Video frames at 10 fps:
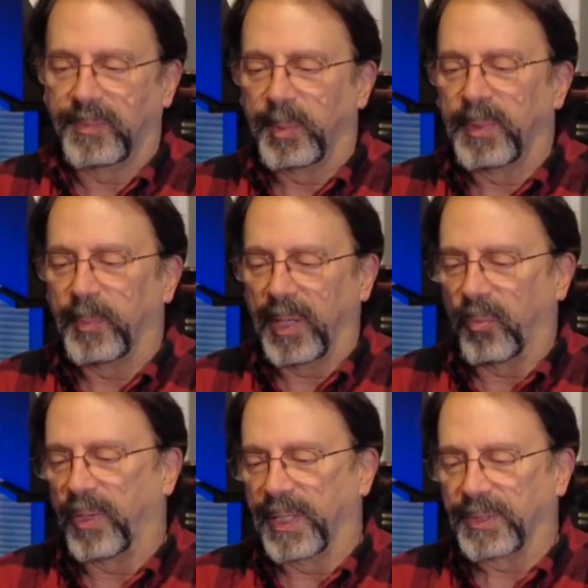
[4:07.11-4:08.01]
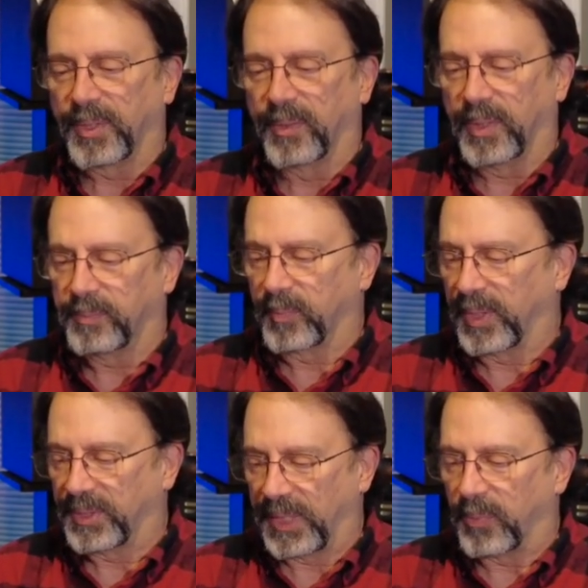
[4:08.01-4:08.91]
to be about right. So I'm
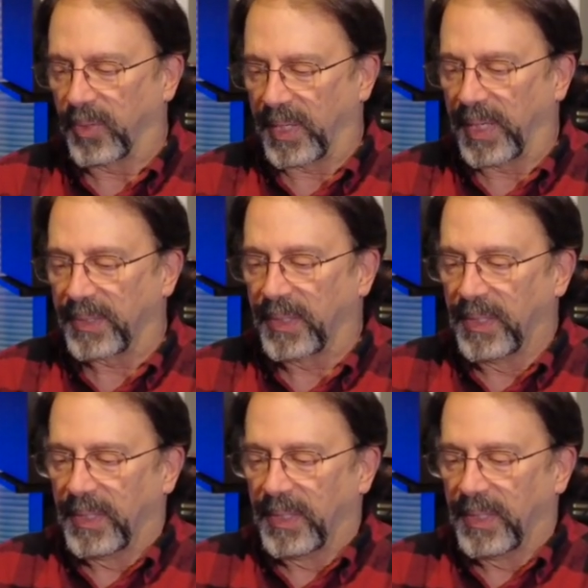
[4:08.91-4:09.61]
going to stay with that.